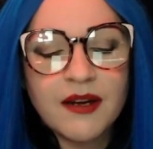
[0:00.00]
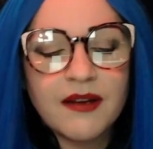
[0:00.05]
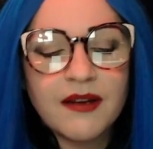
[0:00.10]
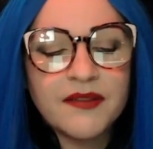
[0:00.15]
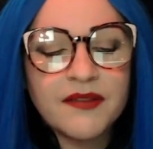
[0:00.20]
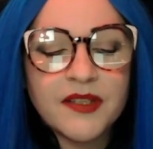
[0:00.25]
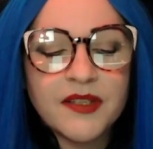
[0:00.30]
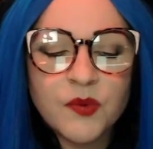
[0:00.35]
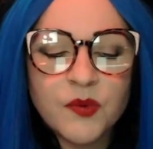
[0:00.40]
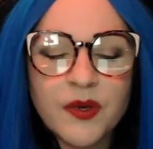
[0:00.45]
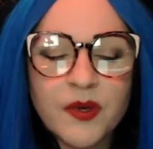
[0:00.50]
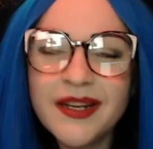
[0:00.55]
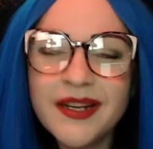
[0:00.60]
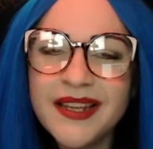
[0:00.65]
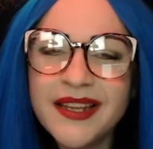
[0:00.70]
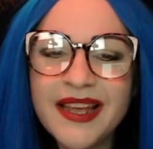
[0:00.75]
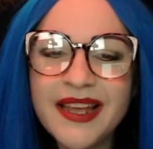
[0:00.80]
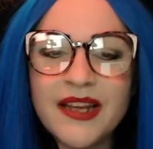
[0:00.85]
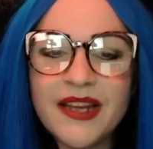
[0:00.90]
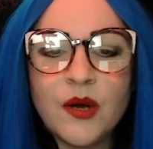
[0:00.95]
This one,
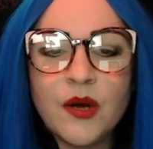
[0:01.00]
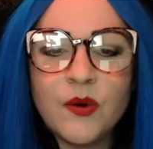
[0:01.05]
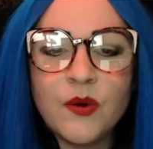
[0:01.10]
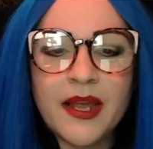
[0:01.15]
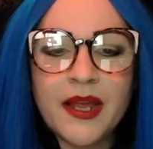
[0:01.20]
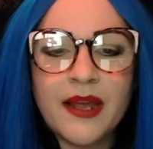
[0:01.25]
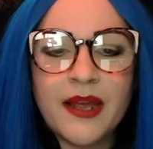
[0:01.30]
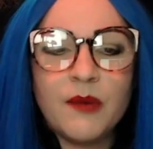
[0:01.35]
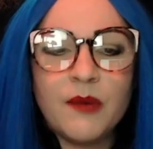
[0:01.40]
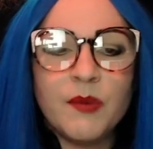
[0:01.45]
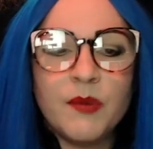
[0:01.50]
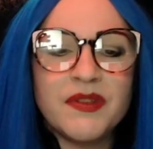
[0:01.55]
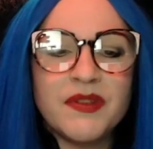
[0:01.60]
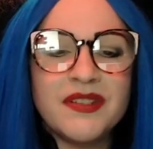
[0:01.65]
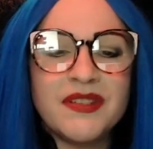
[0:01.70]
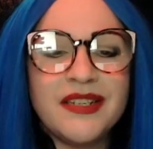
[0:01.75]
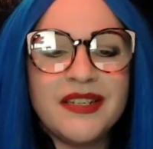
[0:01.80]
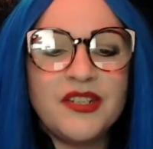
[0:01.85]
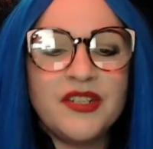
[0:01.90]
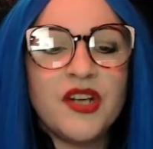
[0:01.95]
again, okay, but
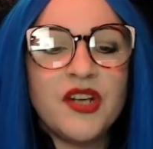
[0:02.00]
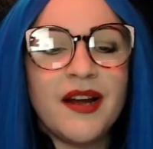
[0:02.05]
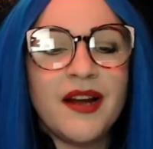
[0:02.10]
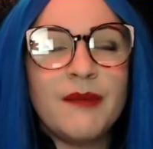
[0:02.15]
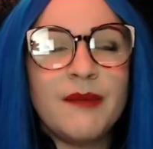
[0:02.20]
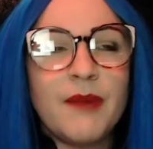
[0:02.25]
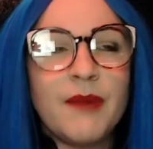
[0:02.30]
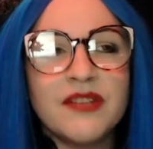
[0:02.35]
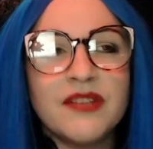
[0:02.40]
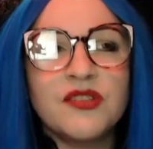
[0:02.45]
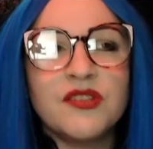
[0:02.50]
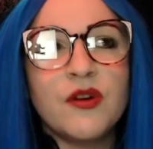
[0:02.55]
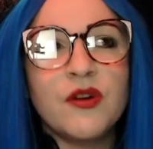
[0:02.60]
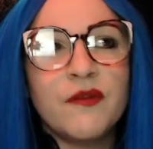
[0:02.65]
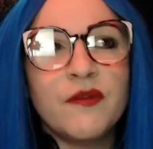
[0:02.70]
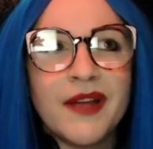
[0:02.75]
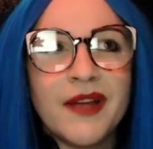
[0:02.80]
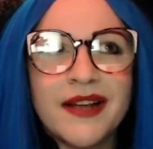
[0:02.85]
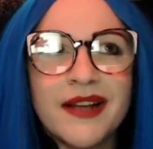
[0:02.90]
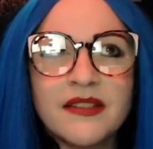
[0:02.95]
the CGI
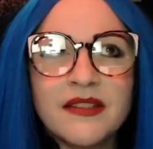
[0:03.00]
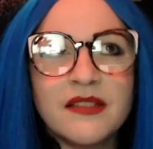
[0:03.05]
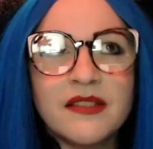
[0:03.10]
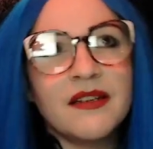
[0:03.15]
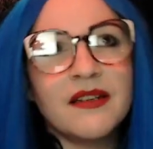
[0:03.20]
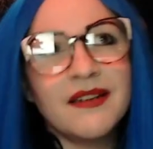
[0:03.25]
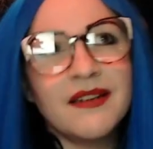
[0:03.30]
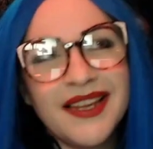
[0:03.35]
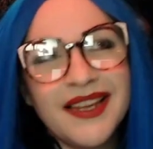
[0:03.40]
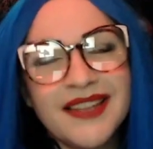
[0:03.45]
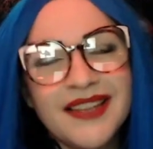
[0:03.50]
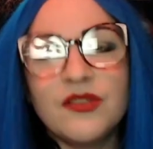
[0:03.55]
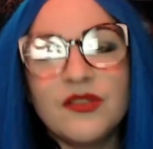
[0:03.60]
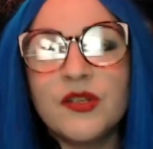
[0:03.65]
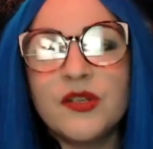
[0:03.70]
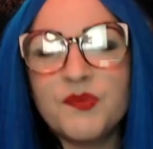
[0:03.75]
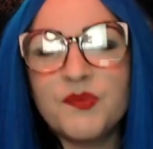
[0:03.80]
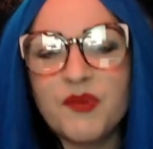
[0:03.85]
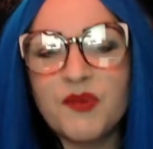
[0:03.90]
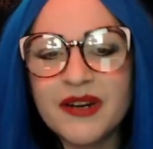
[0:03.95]
monster effects, again,
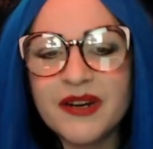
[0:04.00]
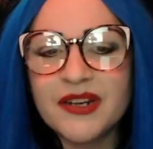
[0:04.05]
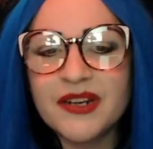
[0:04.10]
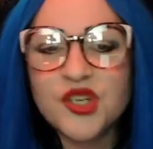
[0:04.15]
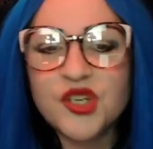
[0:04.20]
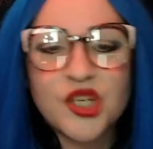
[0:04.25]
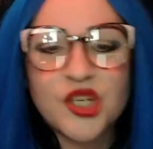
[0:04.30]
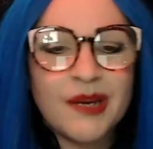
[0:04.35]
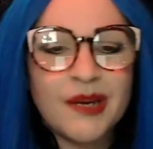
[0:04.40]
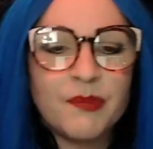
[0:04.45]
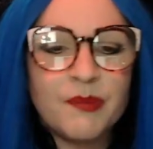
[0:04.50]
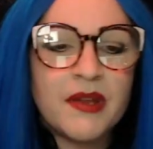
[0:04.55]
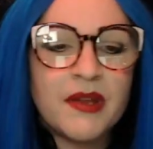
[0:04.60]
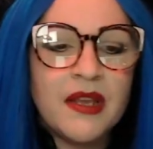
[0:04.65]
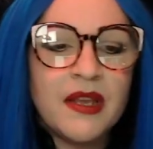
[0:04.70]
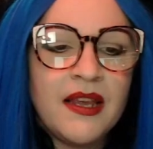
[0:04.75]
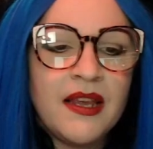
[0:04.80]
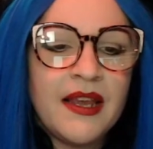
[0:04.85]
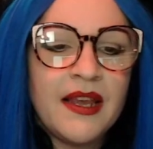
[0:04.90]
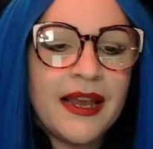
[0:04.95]
looked pretty cheap,
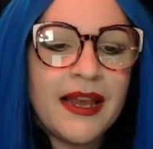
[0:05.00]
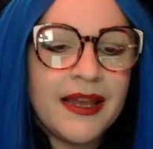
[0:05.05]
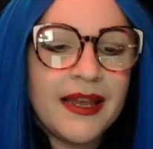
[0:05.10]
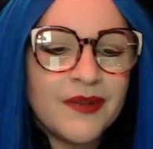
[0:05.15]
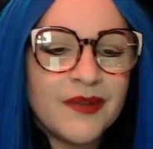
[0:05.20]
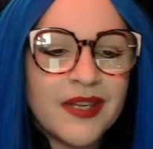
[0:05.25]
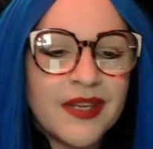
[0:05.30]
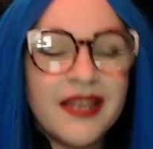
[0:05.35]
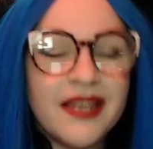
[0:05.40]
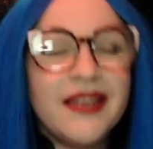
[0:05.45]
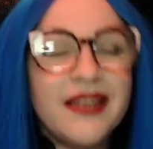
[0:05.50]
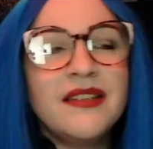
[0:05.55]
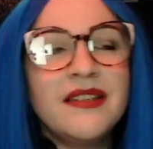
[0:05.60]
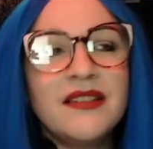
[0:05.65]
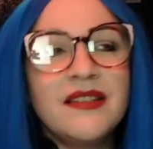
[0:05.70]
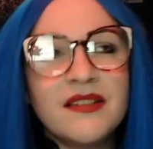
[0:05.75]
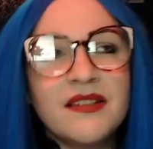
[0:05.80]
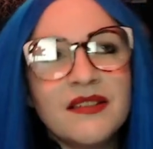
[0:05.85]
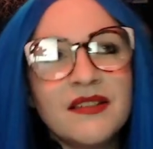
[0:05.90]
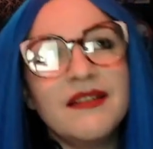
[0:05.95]
and the
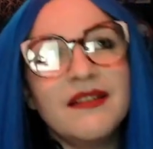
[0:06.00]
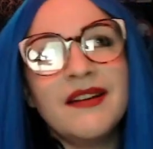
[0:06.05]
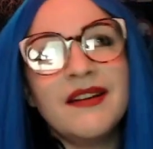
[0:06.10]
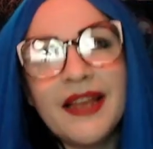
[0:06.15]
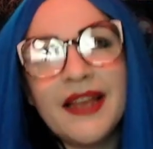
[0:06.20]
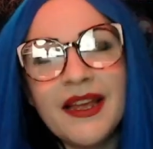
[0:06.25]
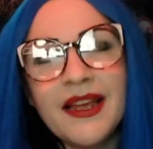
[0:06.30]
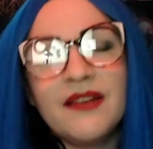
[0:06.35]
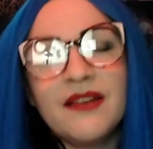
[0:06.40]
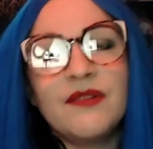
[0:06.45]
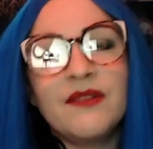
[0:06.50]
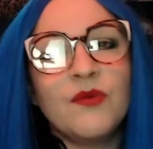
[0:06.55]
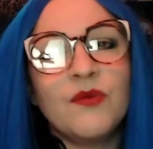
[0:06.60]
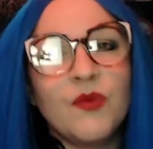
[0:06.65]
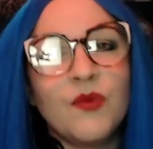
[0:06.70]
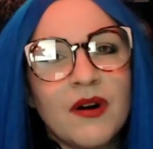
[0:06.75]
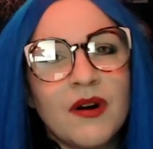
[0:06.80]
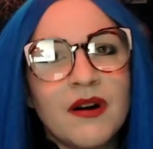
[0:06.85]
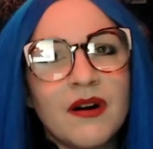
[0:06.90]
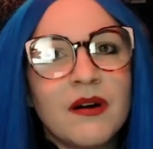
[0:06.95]
kids, again,
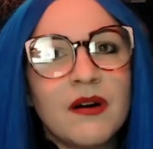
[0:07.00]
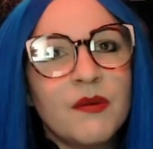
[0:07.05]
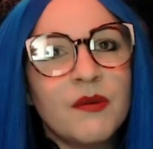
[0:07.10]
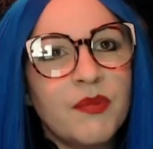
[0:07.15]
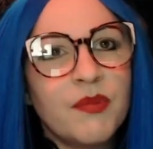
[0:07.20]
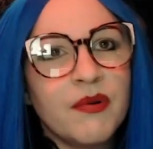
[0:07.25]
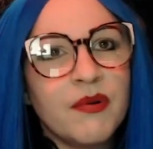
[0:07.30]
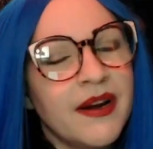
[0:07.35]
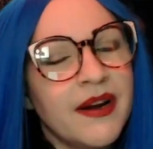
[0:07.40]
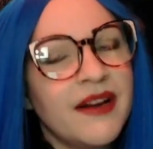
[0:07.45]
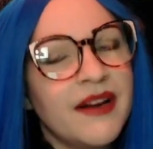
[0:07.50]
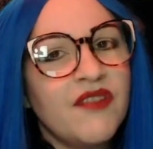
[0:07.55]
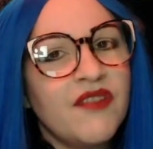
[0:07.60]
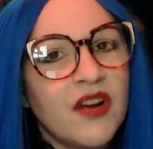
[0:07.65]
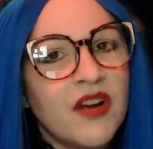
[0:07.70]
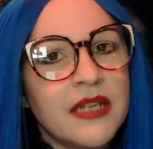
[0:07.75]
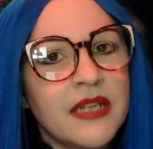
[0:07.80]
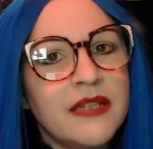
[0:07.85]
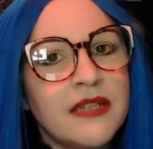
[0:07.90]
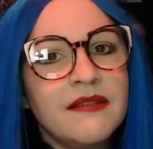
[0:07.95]
were pretty
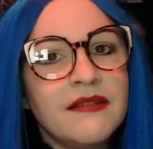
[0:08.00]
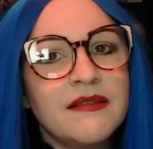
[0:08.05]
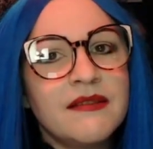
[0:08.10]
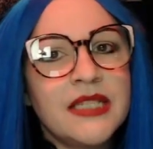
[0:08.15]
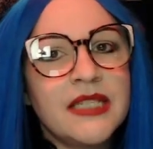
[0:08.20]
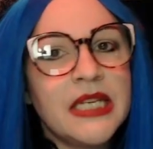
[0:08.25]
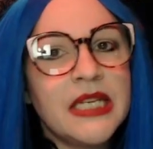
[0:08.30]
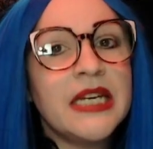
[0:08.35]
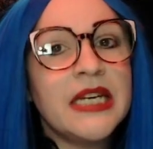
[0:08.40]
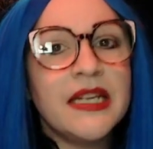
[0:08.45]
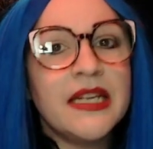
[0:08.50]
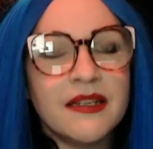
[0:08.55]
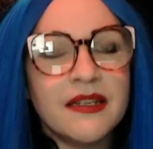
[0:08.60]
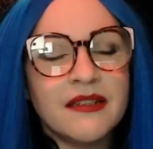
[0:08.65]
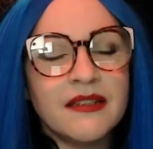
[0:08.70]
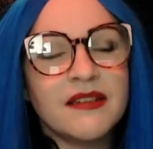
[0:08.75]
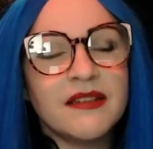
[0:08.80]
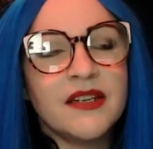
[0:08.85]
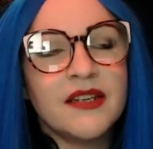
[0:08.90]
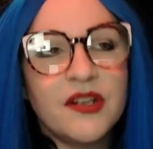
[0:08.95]
fucking tedious.